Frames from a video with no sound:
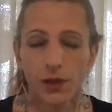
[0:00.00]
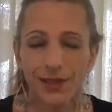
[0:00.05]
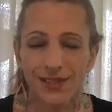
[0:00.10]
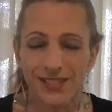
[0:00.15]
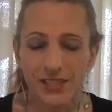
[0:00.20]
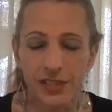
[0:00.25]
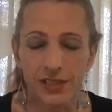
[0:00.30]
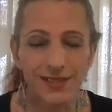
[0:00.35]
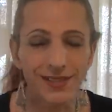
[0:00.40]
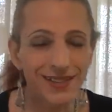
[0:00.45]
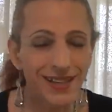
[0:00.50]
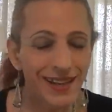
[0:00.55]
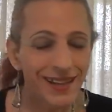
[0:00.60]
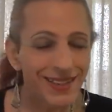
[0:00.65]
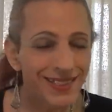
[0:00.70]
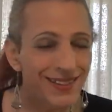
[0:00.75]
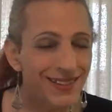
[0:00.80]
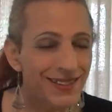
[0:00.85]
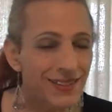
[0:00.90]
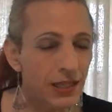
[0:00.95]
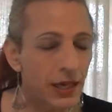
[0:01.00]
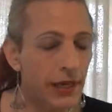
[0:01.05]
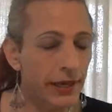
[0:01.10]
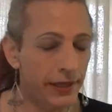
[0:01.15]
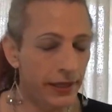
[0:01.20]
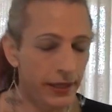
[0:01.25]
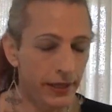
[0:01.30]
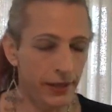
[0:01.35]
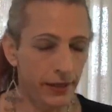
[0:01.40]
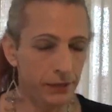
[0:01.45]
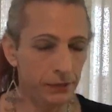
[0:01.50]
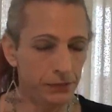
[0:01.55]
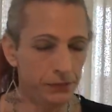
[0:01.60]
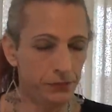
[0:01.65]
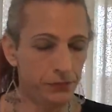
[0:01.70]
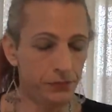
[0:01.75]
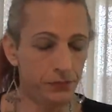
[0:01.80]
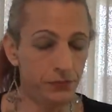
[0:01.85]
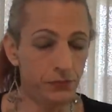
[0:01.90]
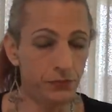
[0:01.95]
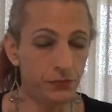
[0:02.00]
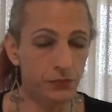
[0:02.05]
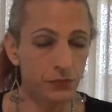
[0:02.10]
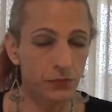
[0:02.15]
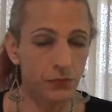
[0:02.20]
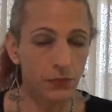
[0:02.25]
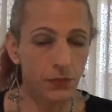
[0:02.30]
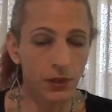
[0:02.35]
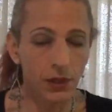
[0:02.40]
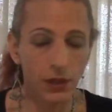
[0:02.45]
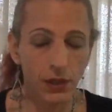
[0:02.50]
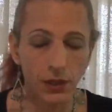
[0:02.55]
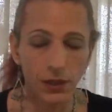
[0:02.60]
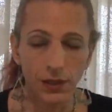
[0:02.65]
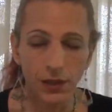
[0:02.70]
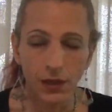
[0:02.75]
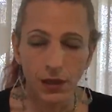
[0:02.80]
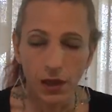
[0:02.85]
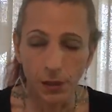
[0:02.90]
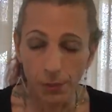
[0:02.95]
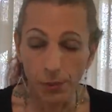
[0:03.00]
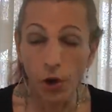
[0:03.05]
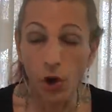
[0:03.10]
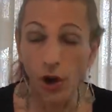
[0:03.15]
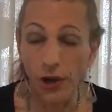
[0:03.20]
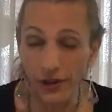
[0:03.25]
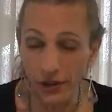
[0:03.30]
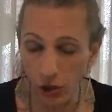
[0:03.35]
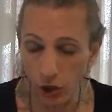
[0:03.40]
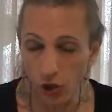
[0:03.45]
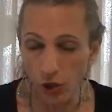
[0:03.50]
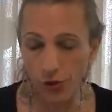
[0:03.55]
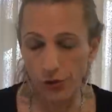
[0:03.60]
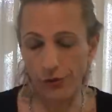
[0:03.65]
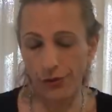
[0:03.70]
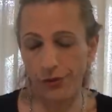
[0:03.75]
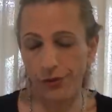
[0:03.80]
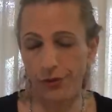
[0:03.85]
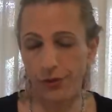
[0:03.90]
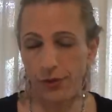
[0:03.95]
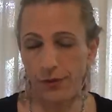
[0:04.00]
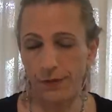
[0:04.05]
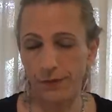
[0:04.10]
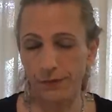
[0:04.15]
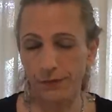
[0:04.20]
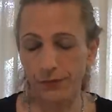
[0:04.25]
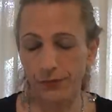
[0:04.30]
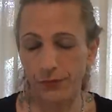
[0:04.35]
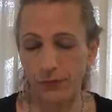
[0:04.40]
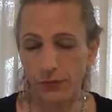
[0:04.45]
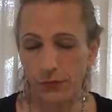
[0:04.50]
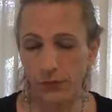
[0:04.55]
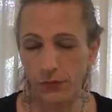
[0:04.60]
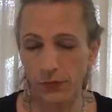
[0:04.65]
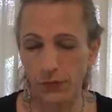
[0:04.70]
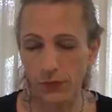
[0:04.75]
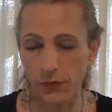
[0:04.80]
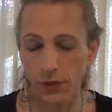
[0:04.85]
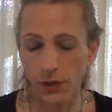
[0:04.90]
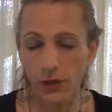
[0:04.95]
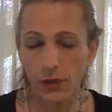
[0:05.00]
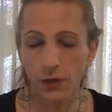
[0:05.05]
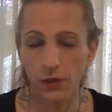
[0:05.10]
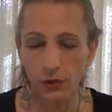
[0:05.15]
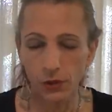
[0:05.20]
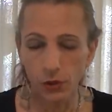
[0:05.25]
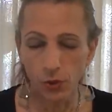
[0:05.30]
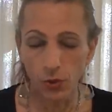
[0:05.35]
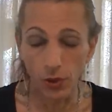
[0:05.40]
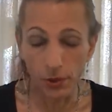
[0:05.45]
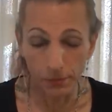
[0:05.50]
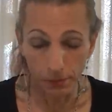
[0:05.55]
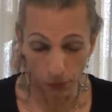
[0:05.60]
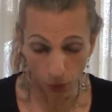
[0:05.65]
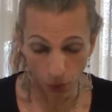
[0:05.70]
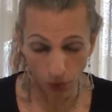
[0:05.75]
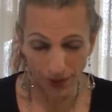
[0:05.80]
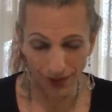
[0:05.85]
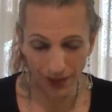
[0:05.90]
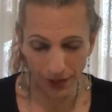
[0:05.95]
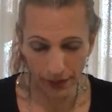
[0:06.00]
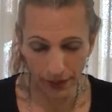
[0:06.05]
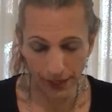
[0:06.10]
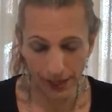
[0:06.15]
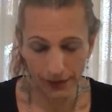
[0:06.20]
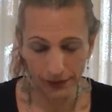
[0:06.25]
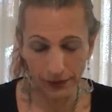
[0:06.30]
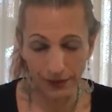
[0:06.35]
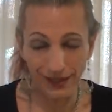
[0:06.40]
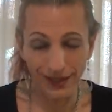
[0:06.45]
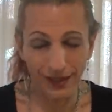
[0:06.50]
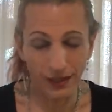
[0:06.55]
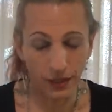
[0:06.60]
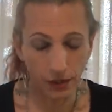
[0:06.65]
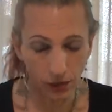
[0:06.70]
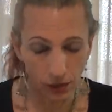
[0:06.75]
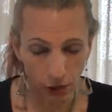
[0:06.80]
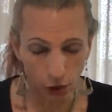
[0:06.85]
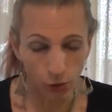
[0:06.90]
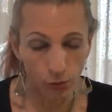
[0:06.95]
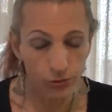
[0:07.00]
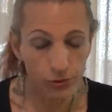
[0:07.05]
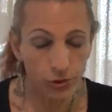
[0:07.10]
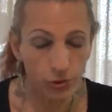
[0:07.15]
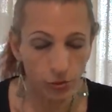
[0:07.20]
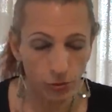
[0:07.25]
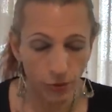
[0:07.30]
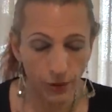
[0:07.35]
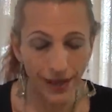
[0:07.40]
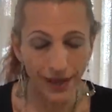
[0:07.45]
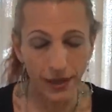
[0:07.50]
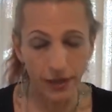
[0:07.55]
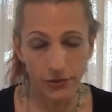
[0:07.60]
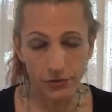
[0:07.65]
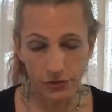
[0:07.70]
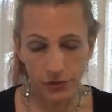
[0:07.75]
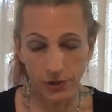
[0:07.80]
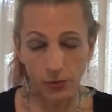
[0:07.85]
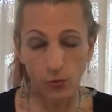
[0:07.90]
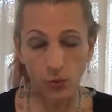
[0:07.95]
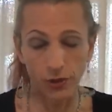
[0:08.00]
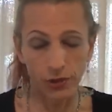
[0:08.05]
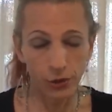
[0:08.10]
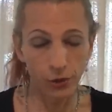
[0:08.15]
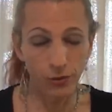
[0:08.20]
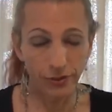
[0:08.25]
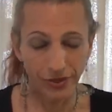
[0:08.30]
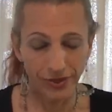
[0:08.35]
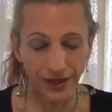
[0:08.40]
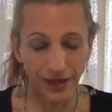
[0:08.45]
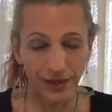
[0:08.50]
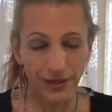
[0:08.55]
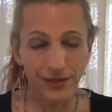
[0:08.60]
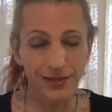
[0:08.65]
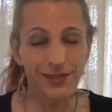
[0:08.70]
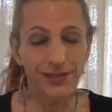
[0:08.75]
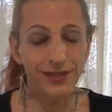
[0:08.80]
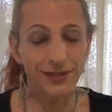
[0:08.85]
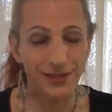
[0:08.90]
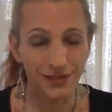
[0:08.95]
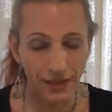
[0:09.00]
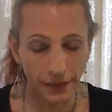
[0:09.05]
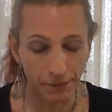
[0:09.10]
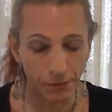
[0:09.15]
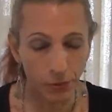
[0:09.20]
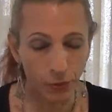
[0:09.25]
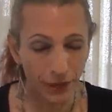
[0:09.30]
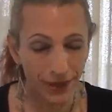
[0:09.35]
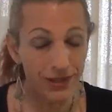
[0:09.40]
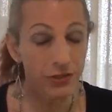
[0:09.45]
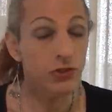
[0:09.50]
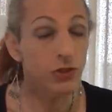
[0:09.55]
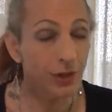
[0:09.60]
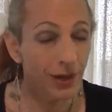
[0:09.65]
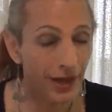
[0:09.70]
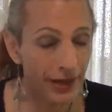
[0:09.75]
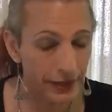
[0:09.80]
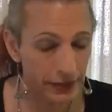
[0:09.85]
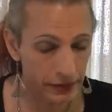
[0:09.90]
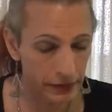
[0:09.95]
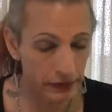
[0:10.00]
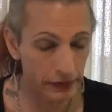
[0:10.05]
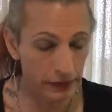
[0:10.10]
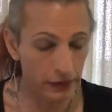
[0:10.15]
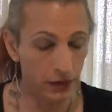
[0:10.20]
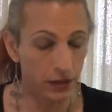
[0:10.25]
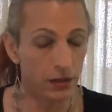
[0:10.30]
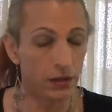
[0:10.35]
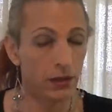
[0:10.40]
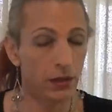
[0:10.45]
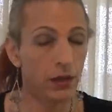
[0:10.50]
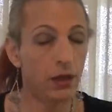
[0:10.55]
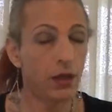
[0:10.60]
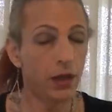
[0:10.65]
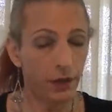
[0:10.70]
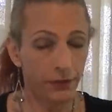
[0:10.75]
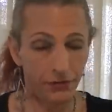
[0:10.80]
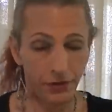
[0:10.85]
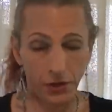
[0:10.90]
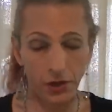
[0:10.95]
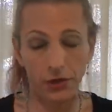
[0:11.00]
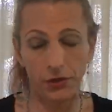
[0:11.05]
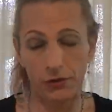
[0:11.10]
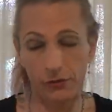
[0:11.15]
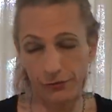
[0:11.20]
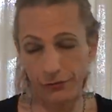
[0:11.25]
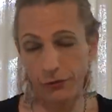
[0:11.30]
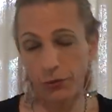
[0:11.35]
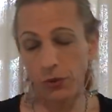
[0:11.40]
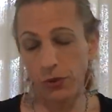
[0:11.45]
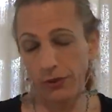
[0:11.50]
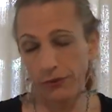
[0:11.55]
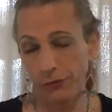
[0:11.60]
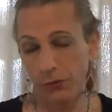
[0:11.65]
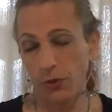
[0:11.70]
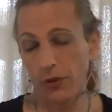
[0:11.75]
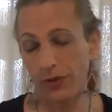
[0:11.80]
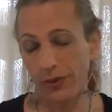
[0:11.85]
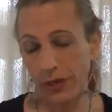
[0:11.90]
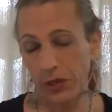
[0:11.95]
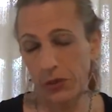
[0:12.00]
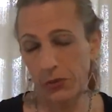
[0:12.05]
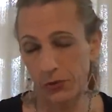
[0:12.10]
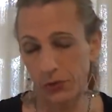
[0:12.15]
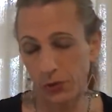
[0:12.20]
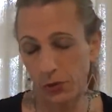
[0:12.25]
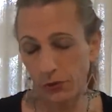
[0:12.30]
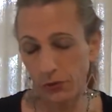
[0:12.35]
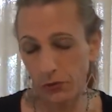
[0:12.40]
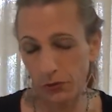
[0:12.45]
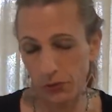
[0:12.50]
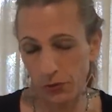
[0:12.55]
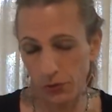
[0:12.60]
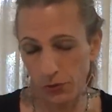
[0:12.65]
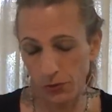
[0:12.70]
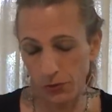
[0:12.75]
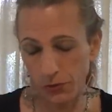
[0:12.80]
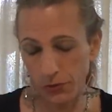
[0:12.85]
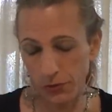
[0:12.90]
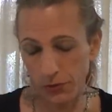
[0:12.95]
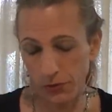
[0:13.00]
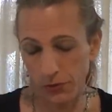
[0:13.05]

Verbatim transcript: Just take this idea Upon Earth, you are more connected at a closer range than what you think is the separation idea of the 144,000 oversouls.